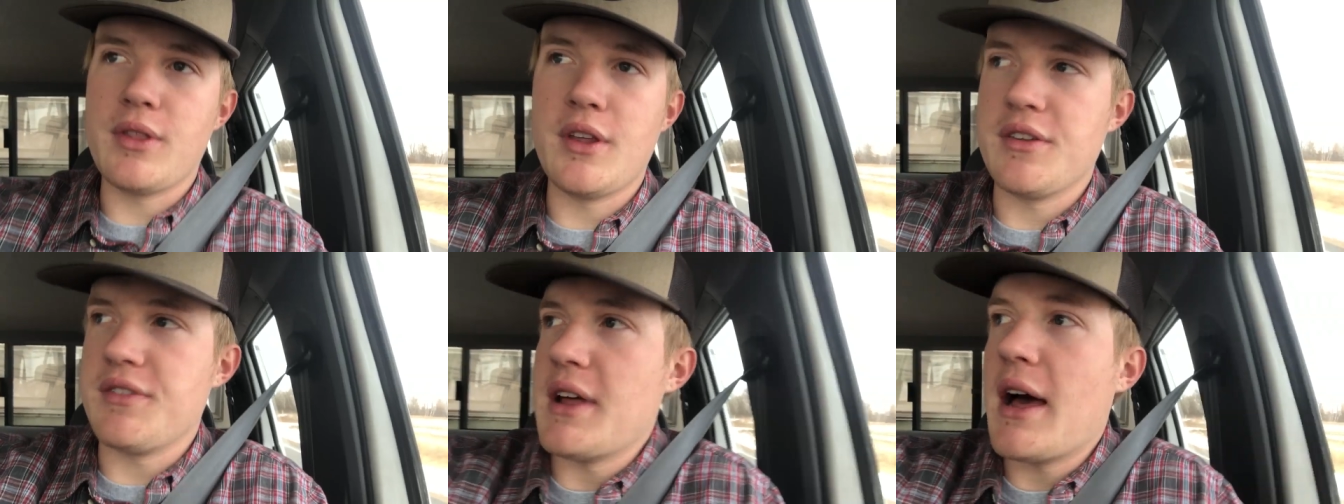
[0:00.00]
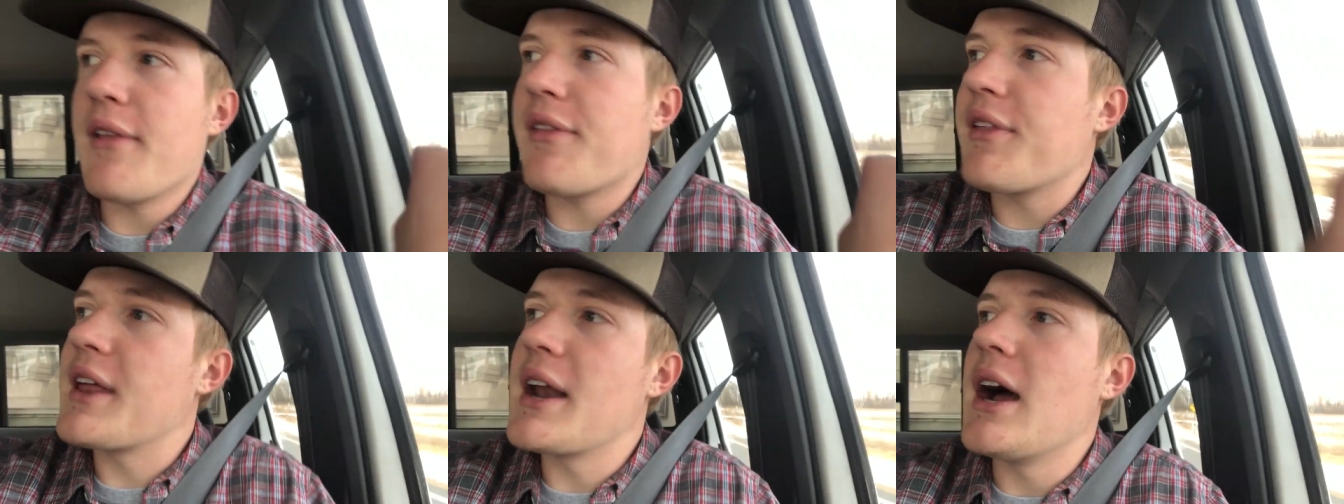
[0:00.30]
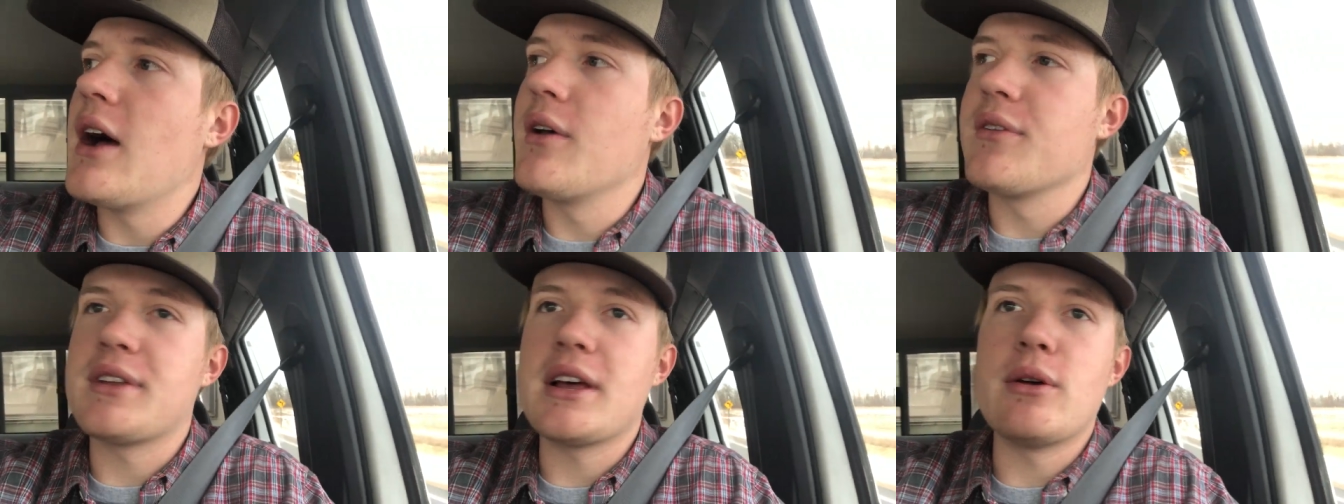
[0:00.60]
And there's nothing
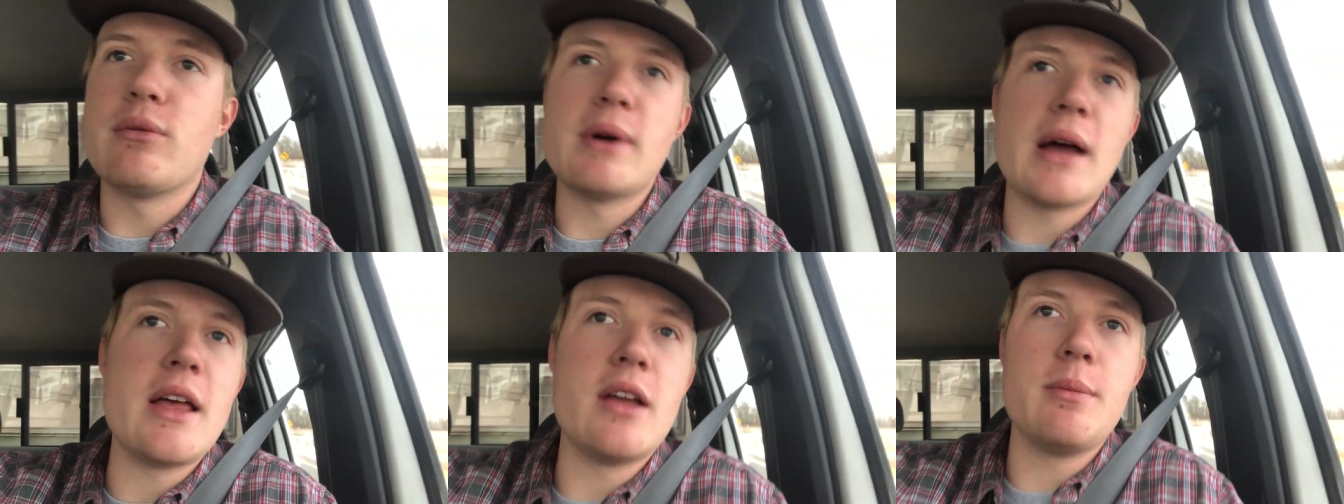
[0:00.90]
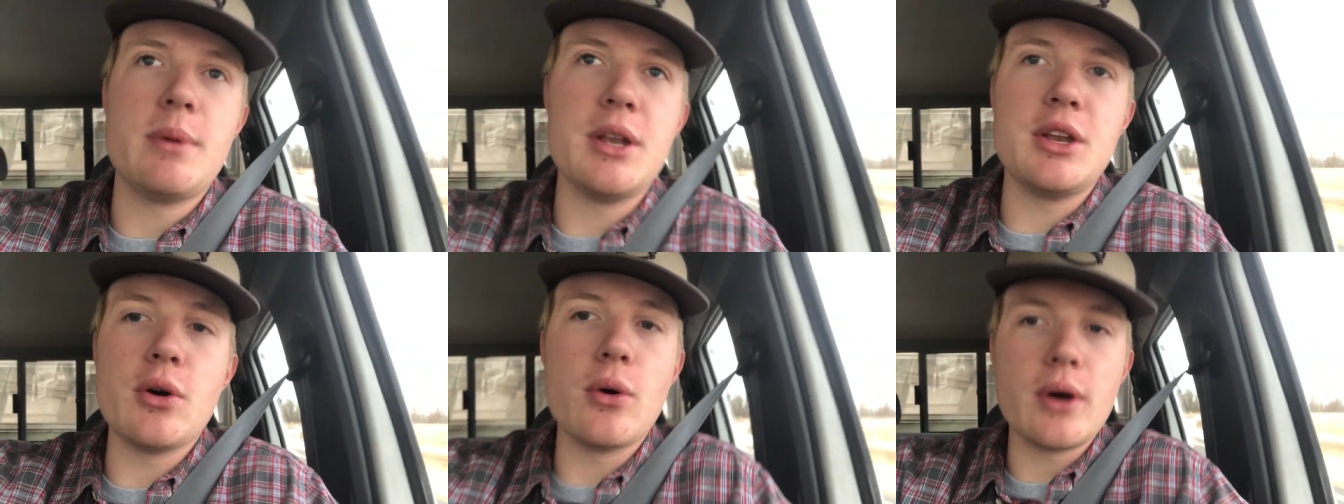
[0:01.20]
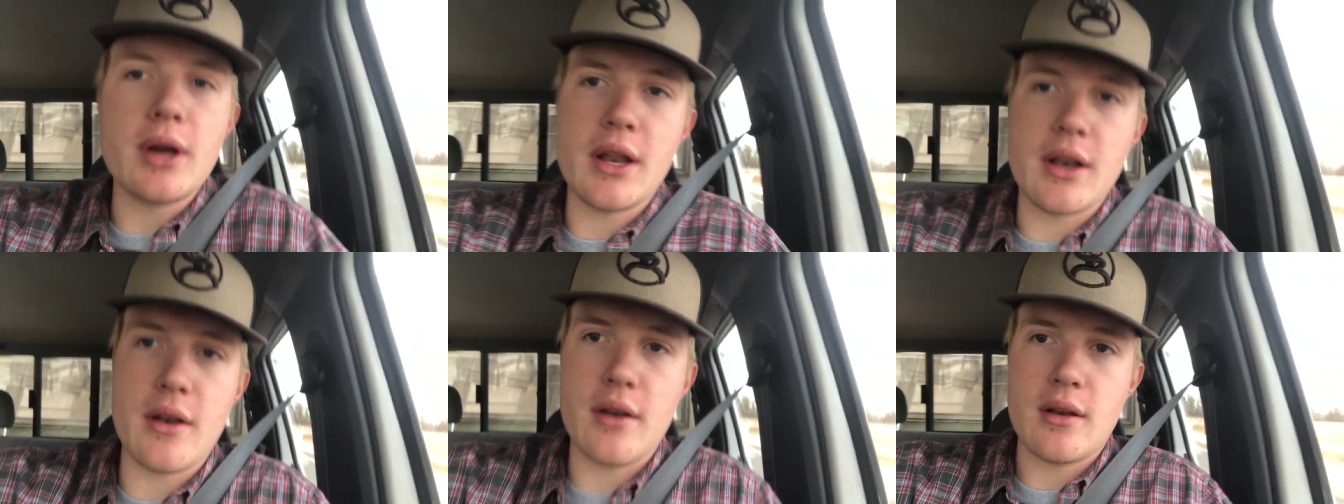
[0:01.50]
else I'd rather be
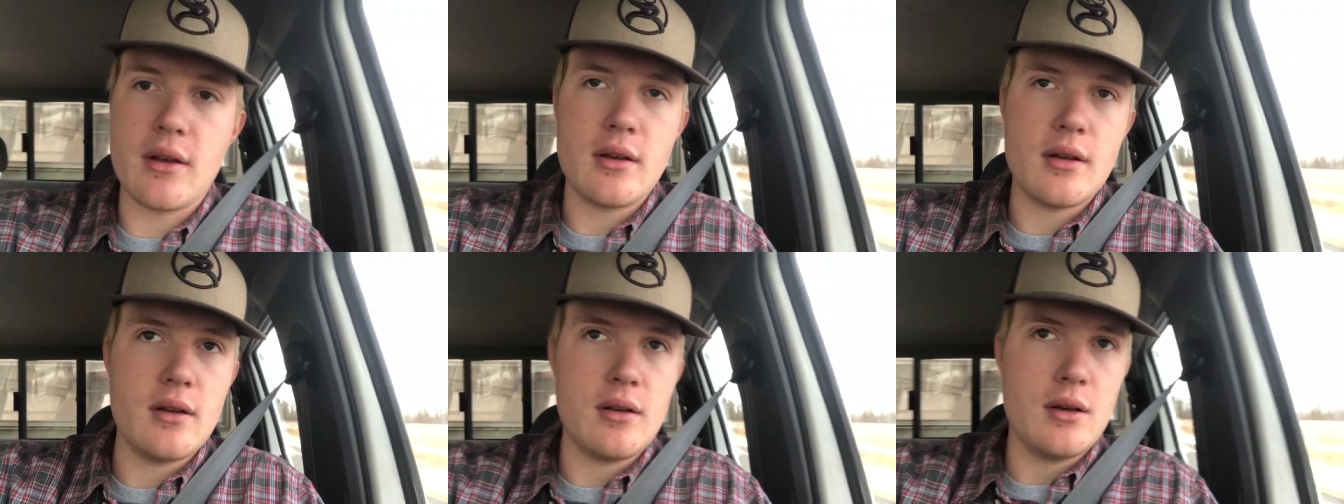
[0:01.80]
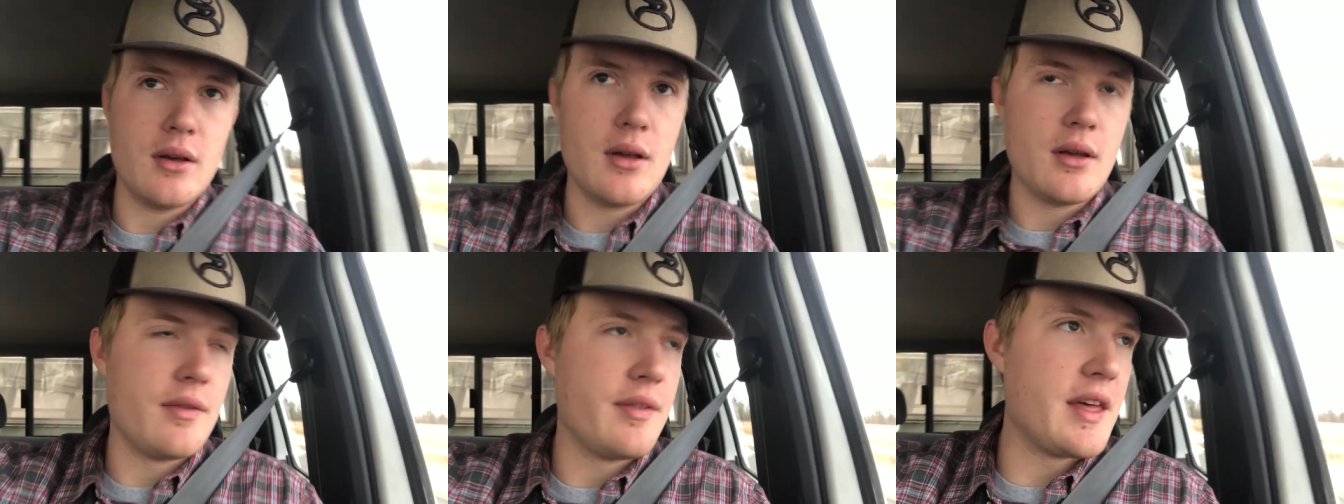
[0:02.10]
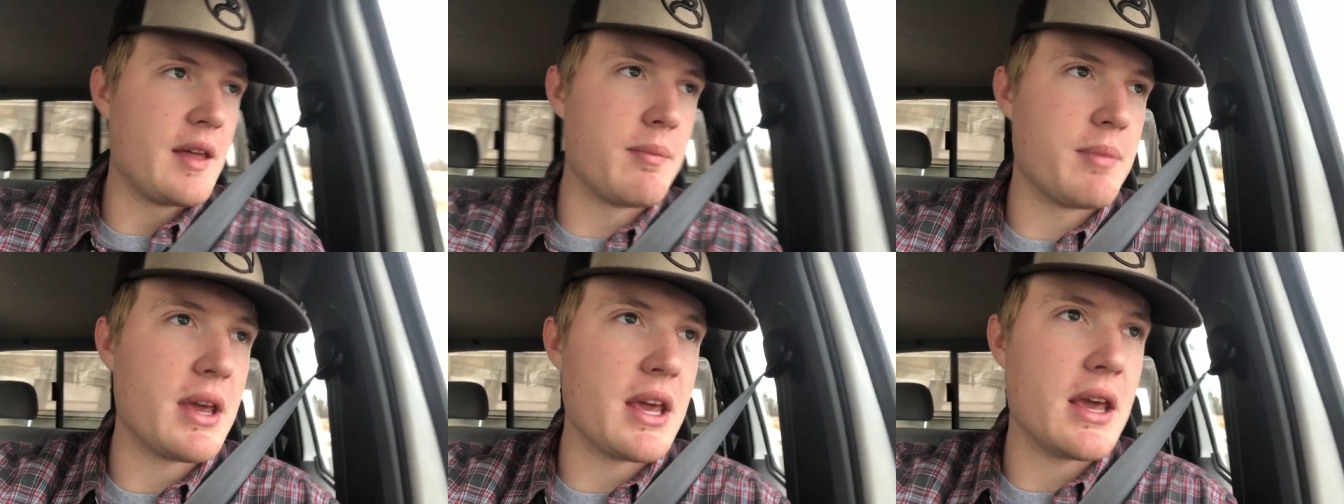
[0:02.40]
doing
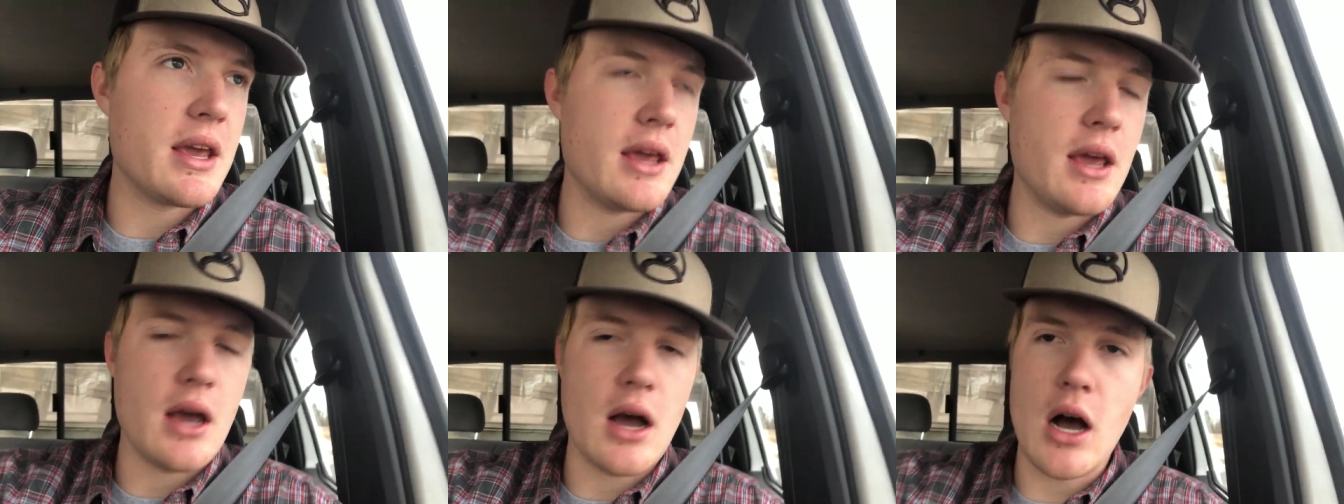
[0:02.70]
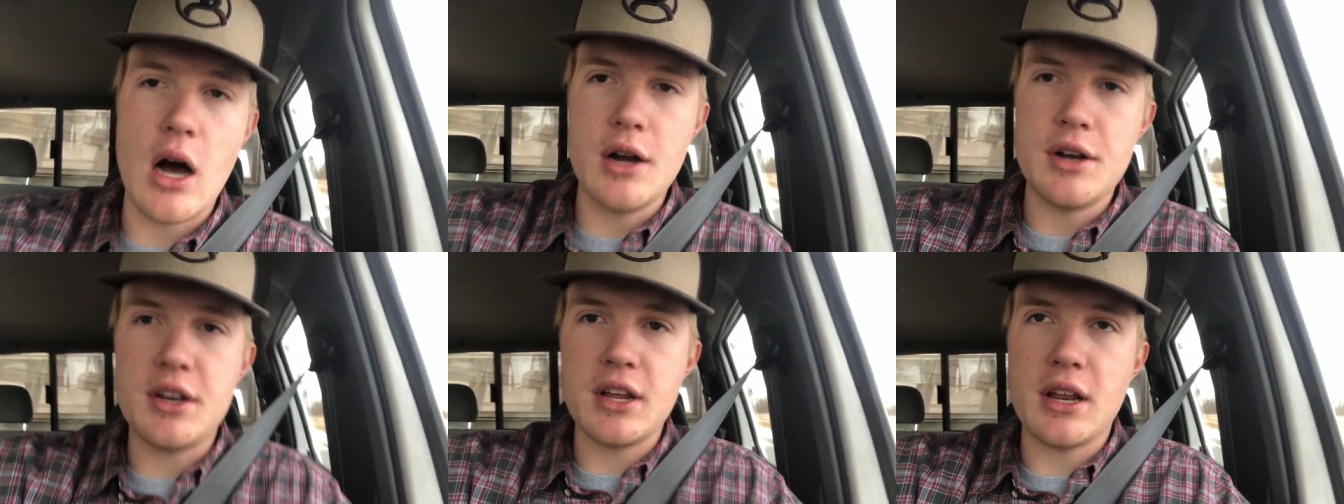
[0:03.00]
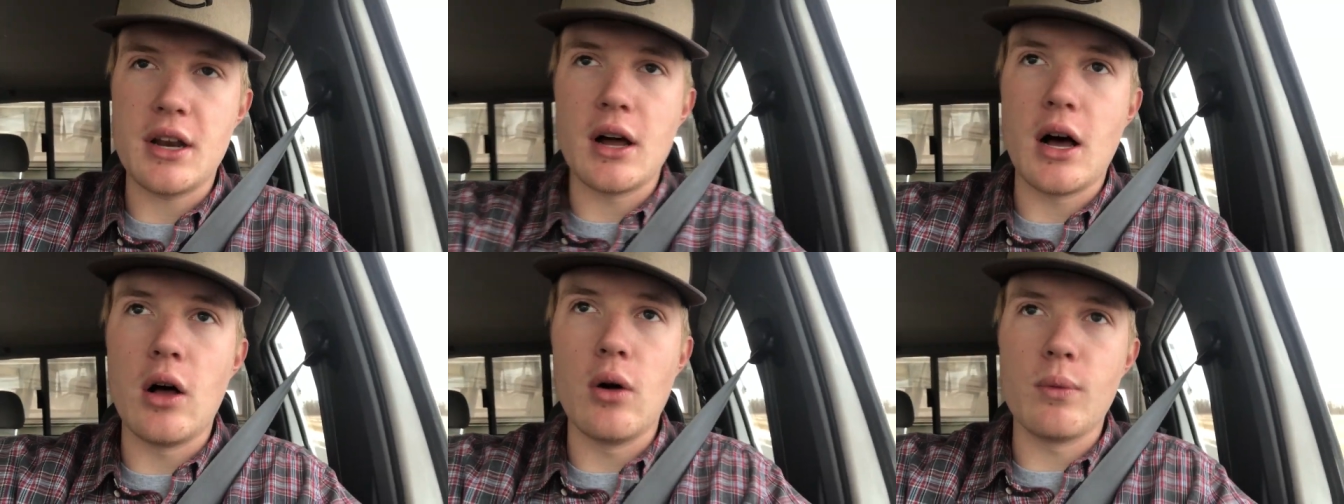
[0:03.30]
than be
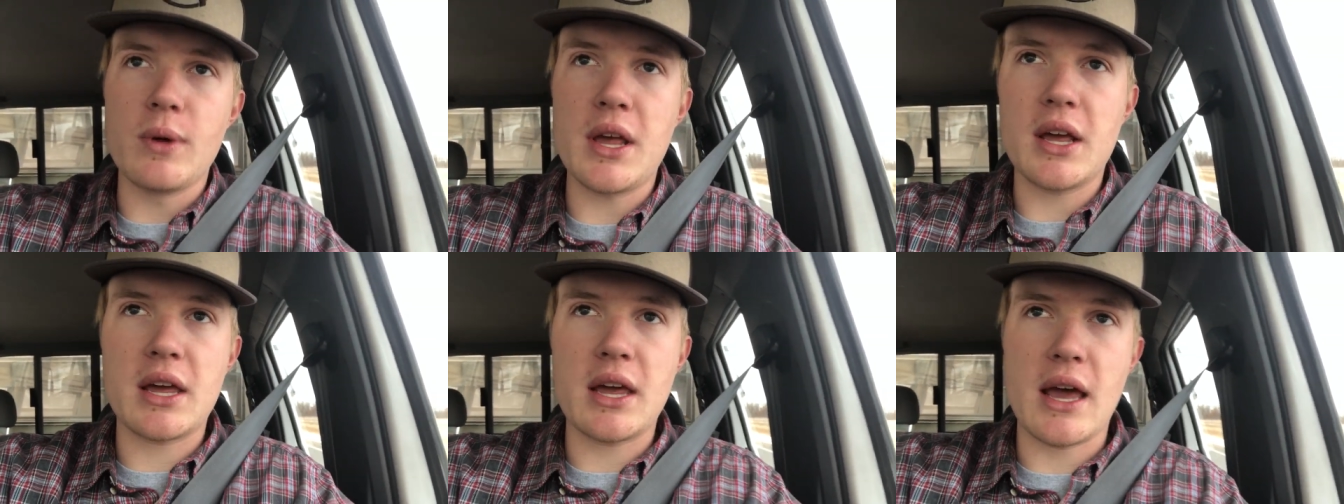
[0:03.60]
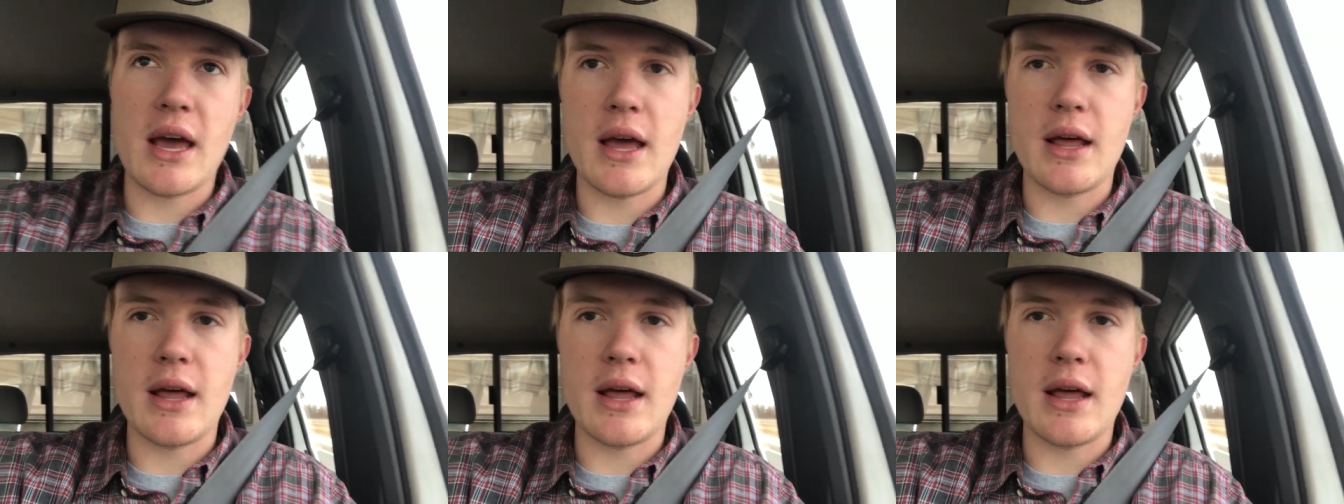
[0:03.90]
hunting all weekend,